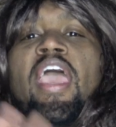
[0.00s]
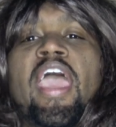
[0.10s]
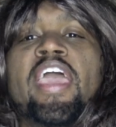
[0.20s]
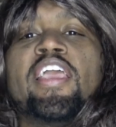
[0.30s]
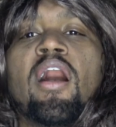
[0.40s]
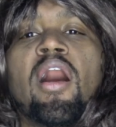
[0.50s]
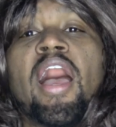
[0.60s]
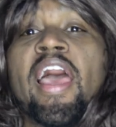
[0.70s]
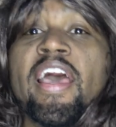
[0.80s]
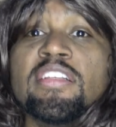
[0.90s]
Hey, y'all,
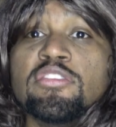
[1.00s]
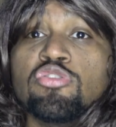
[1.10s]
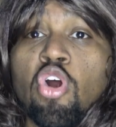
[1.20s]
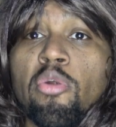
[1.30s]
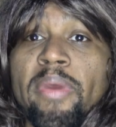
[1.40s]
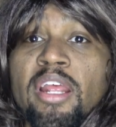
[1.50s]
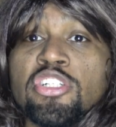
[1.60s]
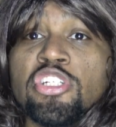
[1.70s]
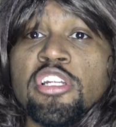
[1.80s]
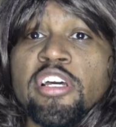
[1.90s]
I had the store
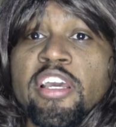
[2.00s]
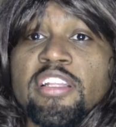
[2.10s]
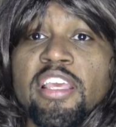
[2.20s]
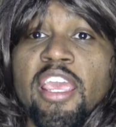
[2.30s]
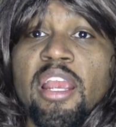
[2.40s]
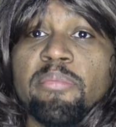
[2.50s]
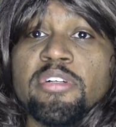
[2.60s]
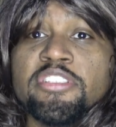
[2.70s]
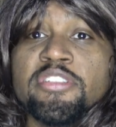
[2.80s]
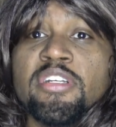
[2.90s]
manager look at the
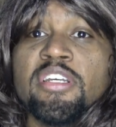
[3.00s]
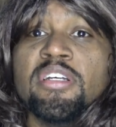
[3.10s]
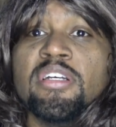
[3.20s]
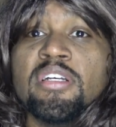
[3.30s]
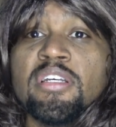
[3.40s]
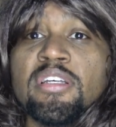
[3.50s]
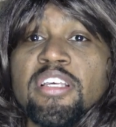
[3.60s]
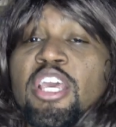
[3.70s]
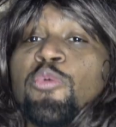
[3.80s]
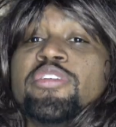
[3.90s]
cameras.
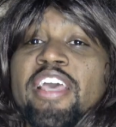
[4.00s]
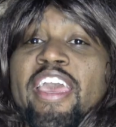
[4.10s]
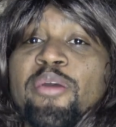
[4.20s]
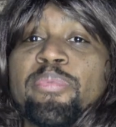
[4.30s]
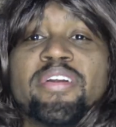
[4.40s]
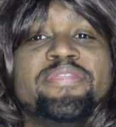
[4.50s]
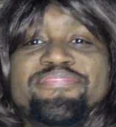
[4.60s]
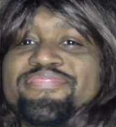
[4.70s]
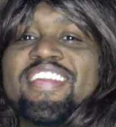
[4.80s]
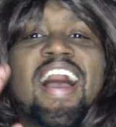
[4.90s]
It was Amber.
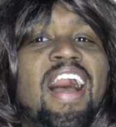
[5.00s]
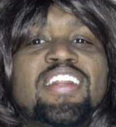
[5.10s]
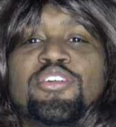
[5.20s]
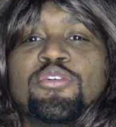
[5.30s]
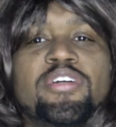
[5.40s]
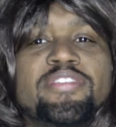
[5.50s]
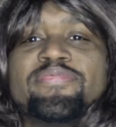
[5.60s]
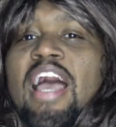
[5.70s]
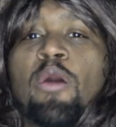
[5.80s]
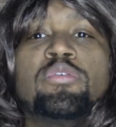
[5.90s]
I knew
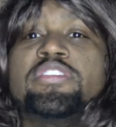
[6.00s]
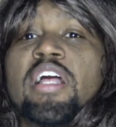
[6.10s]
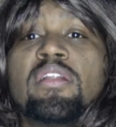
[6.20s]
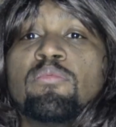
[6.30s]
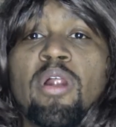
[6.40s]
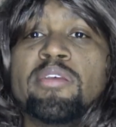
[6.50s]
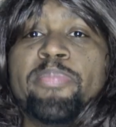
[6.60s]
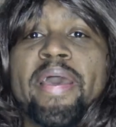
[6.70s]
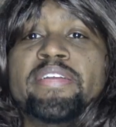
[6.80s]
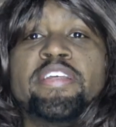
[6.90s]
it. I was telling him when I was
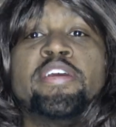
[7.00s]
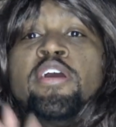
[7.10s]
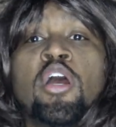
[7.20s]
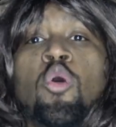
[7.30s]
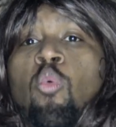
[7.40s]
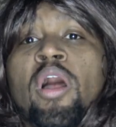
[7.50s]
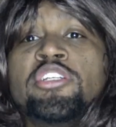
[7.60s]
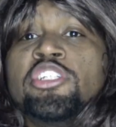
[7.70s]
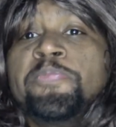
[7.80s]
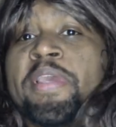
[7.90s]
back there.
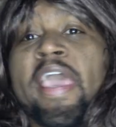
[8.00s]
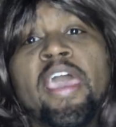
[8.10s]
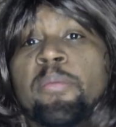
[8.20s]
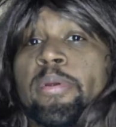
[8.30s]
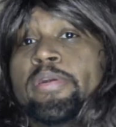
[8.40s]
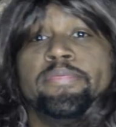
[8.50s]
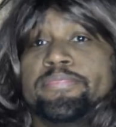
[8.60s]
Watch this be Amber.